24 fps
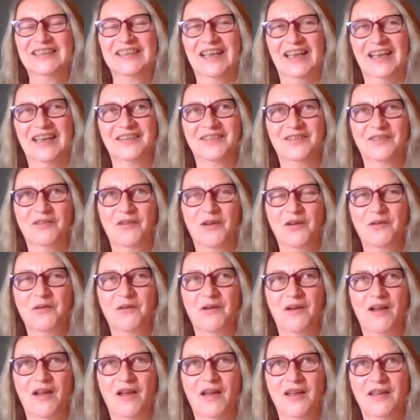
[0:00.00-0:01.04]
And so
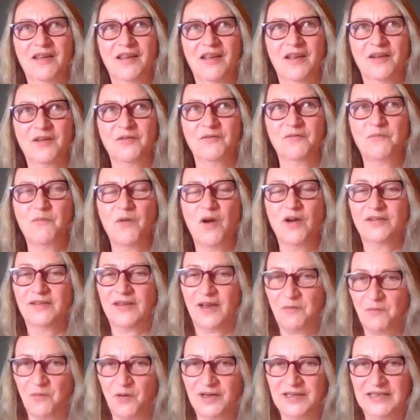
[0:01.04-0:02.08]
I kind of worked out
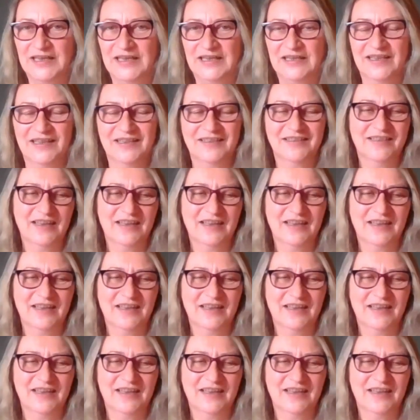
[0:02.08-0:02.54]
what I needed,